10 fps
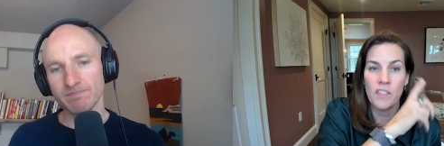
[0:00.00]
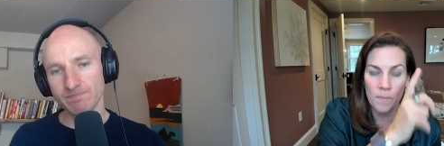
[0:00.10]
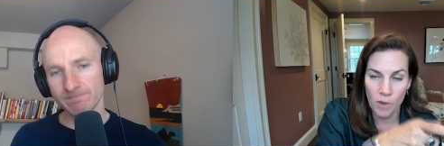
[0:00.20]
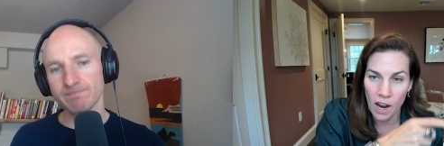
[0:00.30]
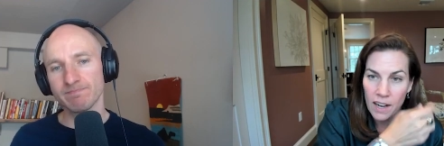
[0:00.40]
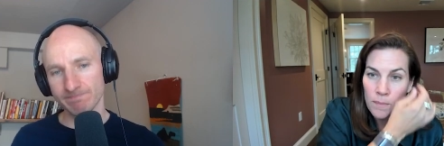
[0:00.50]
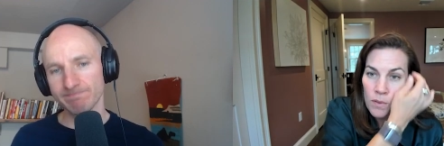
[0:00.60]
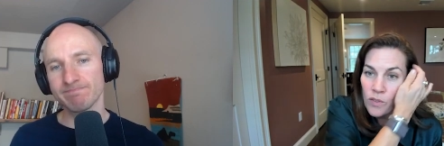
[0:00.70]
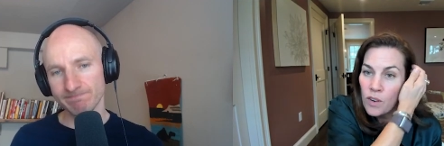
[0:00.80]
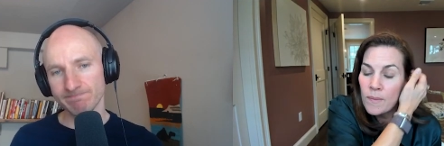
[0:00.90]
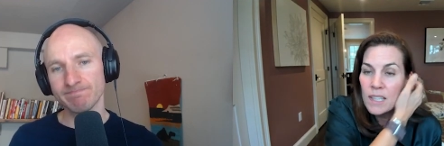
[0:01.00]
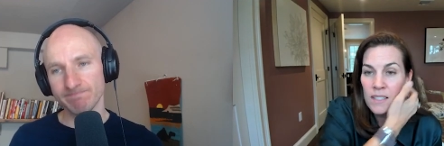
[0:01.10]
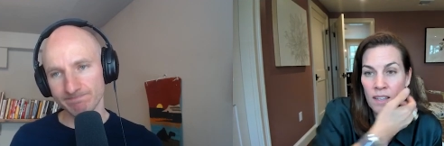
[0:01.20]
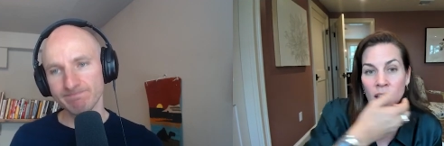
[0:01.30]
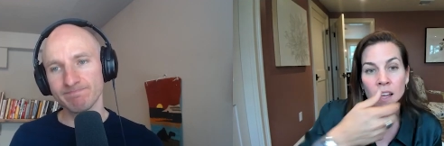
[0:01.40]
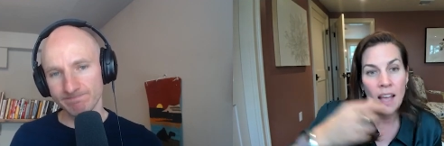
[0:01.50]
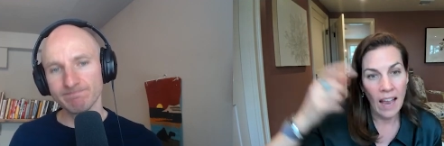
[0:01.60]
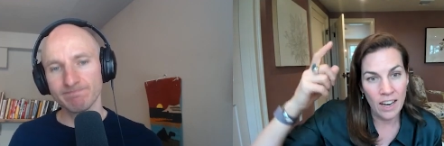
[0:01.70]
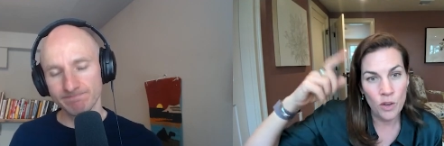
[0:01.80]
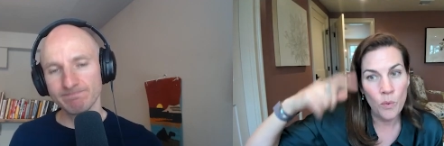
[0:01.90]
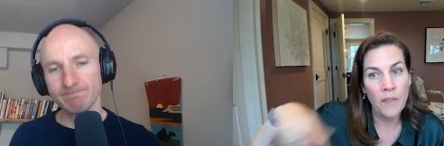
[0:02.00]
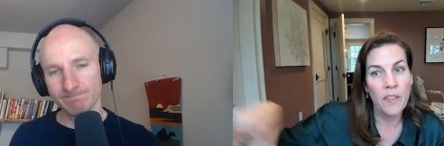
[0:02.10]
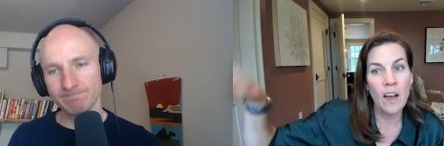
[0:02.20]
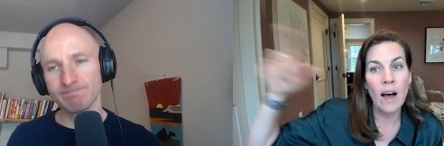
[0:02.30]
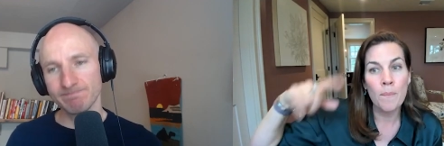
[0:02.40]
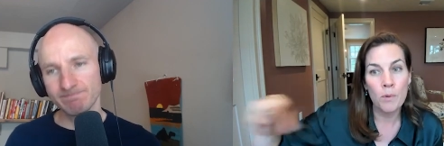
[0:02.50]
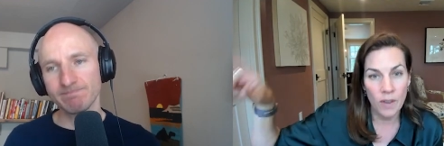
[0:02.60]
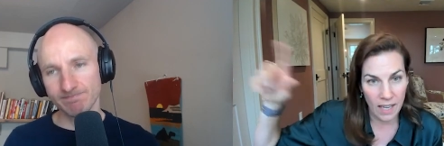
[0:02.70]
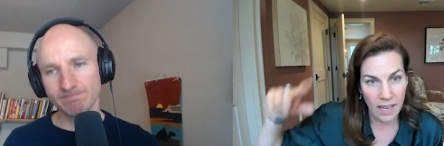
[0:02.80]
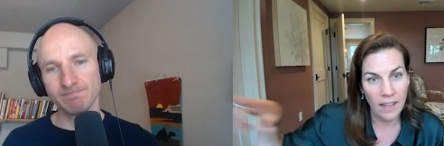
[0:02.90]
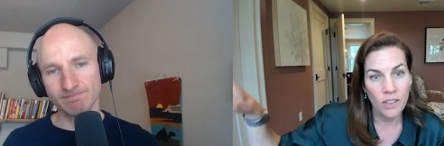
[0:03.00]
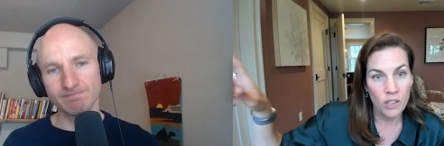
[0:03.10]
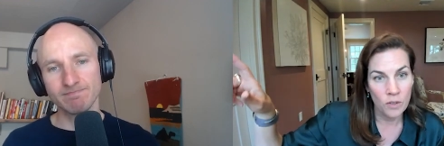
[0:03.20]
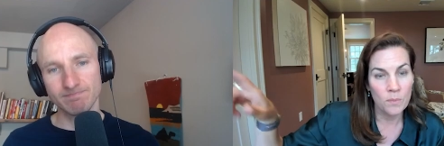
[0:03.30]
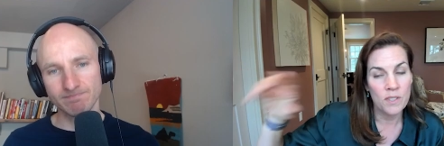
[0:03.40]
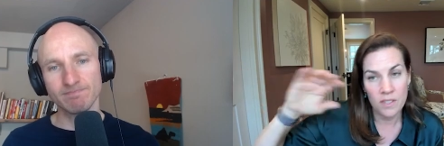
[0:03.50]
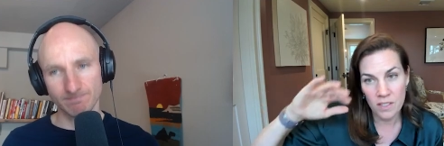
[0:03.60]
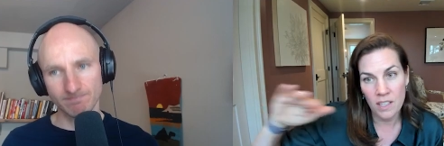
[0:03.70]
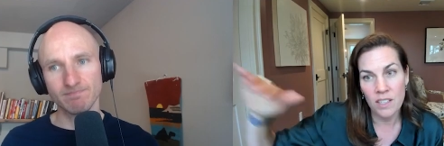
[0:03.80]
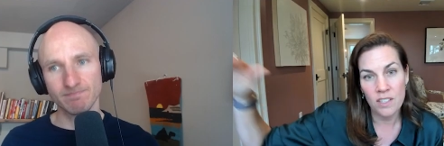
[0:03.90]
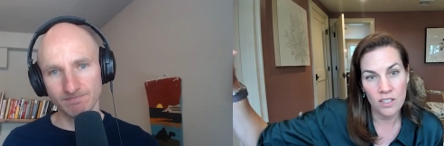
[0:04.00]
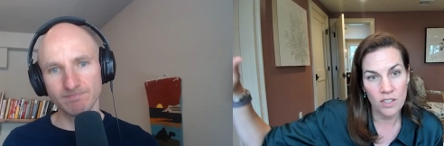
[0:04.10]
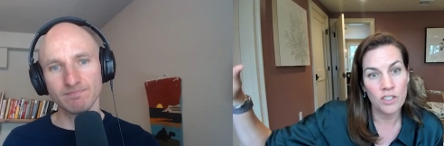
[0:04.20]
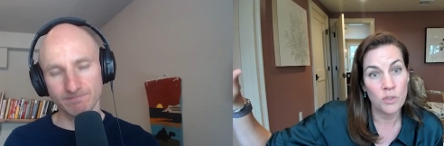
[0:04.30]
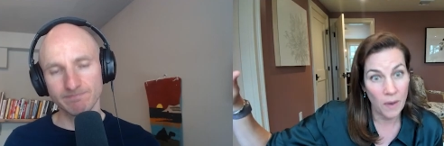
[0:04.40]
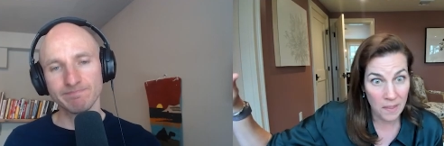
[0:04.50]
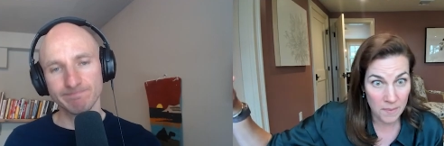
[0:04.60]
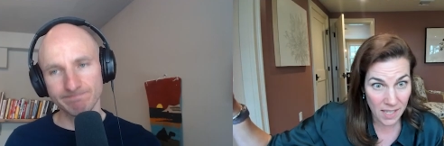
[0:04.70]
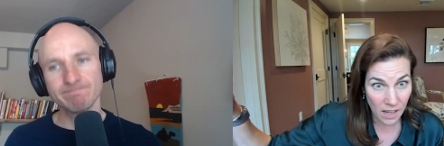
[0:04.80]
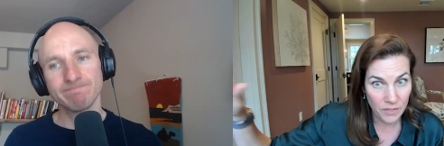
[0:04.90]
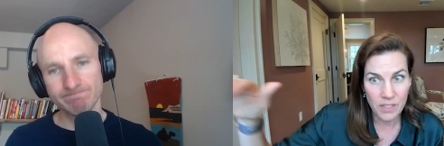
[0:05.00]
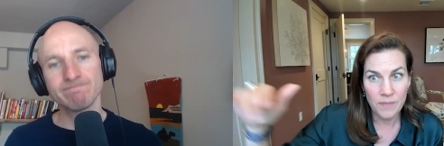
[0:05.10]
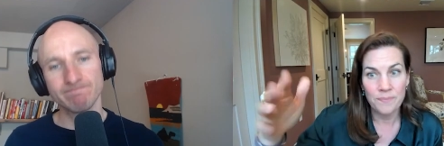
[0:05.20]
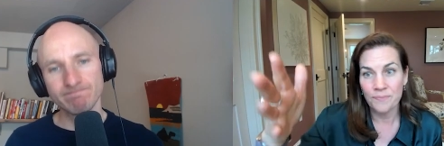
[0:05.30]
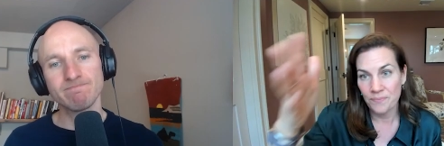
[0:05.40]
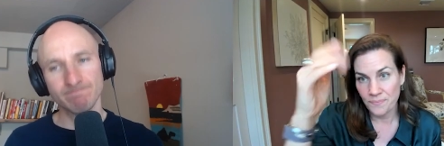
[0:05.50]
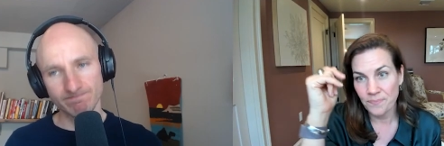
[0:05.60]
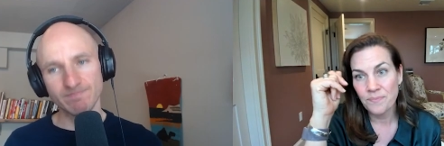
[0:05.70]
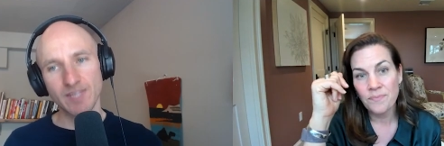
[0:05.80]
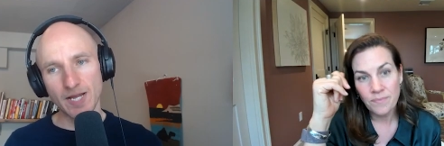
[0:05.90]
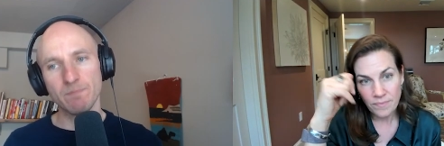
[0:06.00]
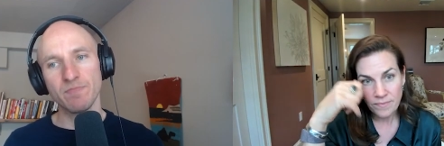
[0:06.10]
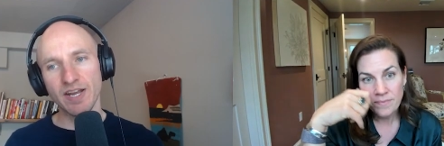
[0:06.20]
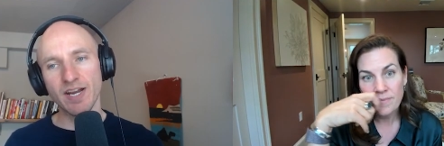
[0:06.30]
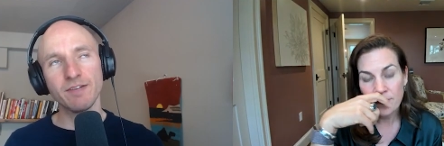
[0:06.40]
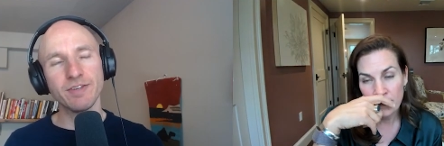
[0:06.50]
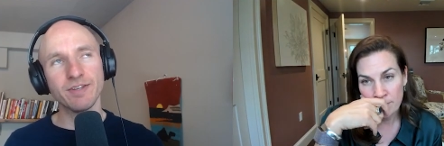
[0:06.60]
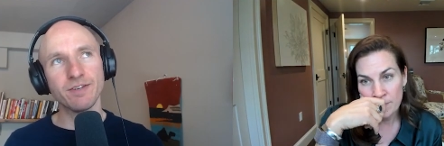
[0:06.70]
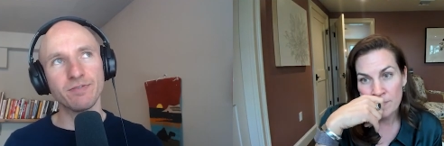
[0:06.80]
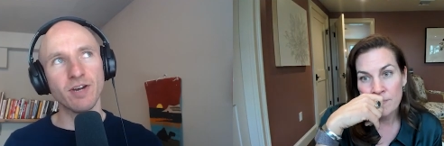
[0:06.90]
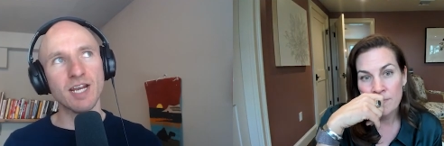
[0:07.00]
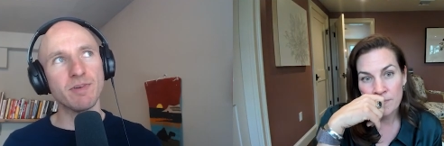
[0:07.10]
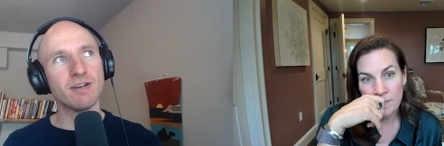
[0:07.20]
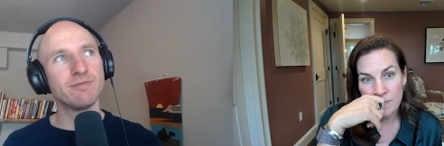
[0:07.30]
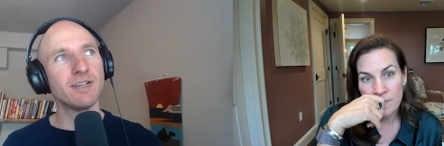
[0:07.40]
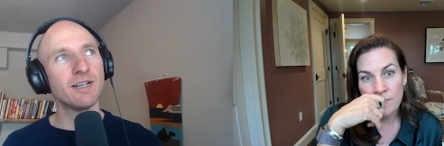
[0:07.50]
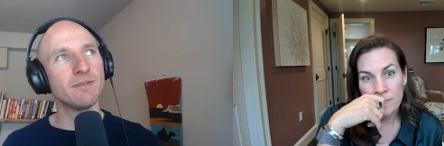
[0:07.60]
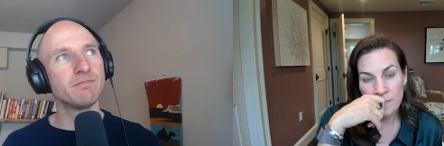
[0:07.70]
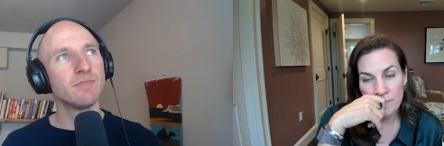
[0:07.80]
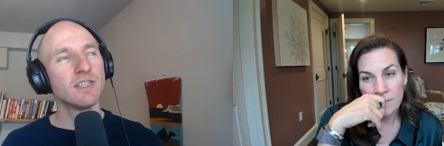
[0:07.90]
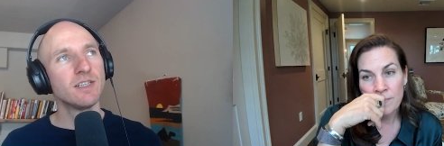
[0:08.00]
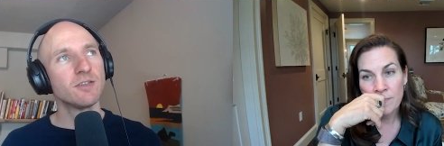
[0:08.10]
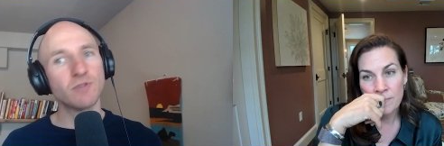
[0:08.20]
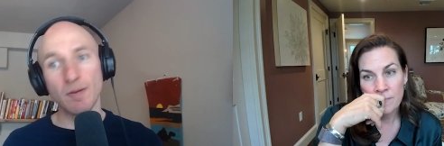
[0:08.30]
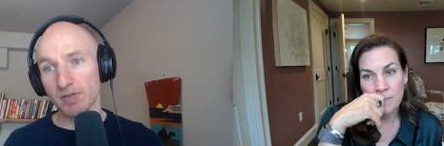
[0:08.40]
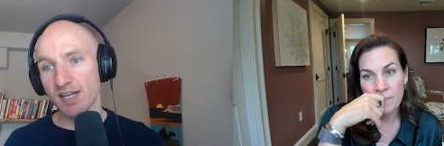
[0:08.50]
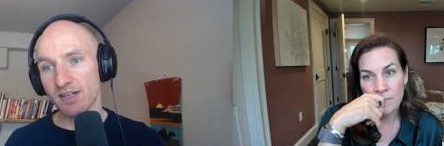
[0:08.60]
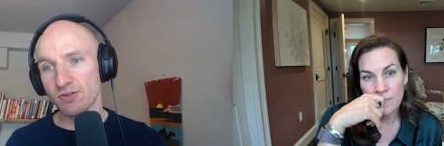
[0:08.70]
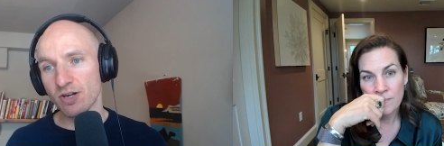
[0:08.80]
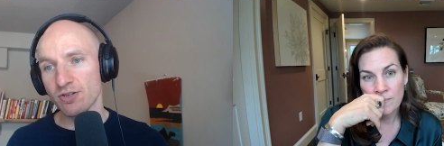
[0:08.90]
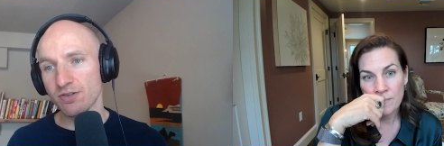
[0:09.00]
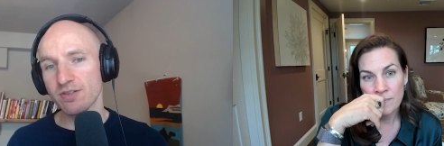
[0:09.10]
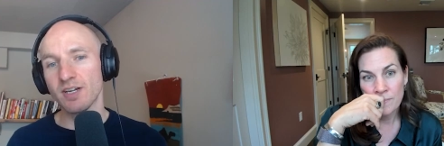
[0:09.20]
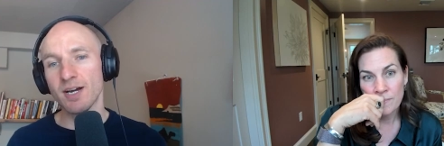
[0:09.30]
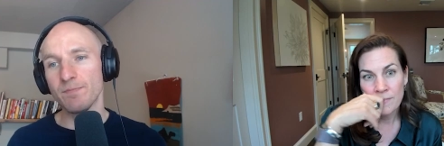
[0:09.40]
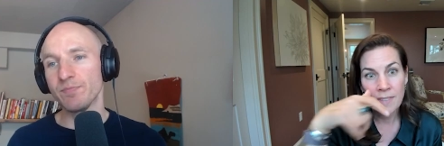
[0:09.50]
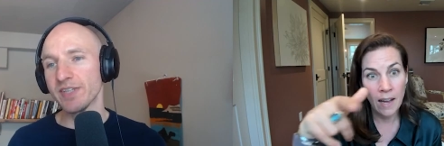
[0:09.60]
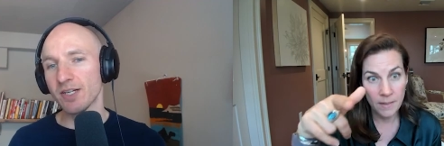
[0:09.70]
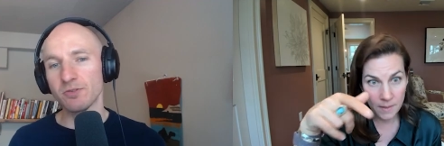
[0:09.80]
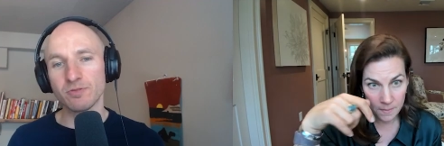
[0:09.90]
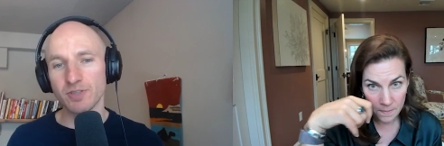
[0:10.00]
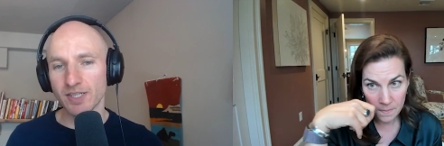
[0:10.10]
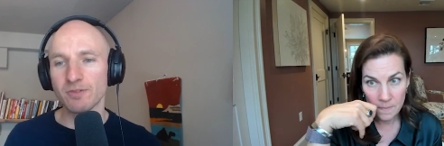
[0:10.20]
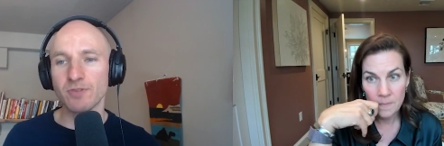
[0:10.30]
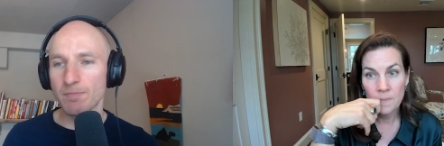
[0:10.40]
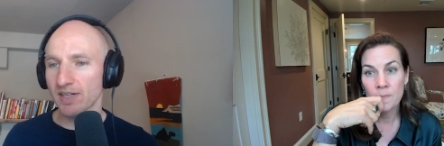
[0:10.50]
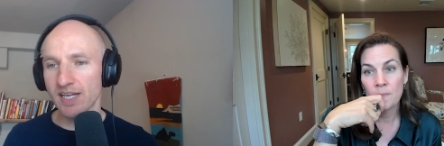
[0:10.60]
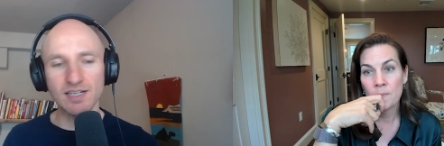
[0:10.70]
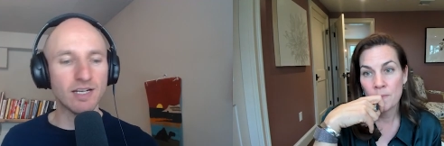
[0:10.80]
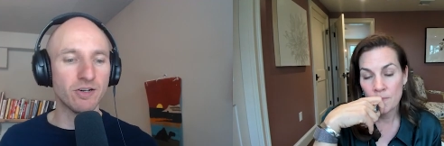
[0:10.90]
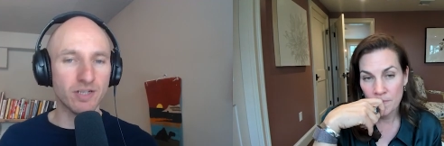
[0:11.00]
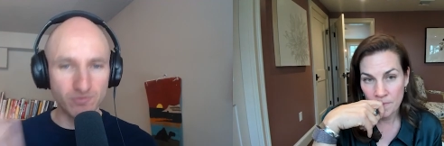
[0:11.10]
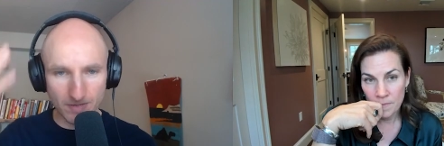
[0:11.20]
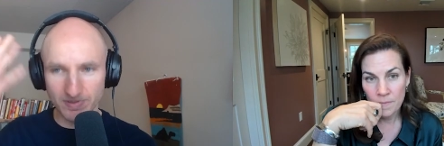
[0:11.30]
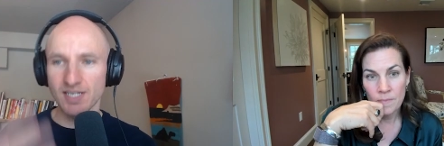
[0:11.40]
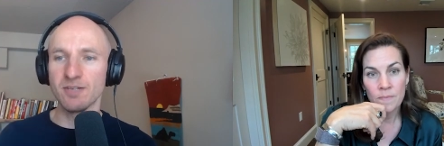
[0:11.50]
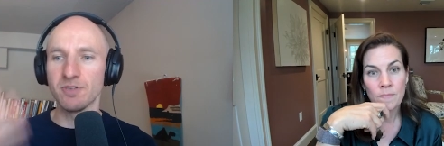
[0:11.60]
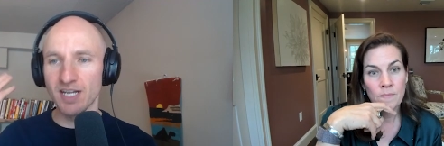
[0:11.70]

Speaker 1: the product performance and you want the operating loops to, to start to run themselves
Speaker 2: yeah and i love the the frame of um, replicating structures um, yes. you know yeah replicating clarity replicating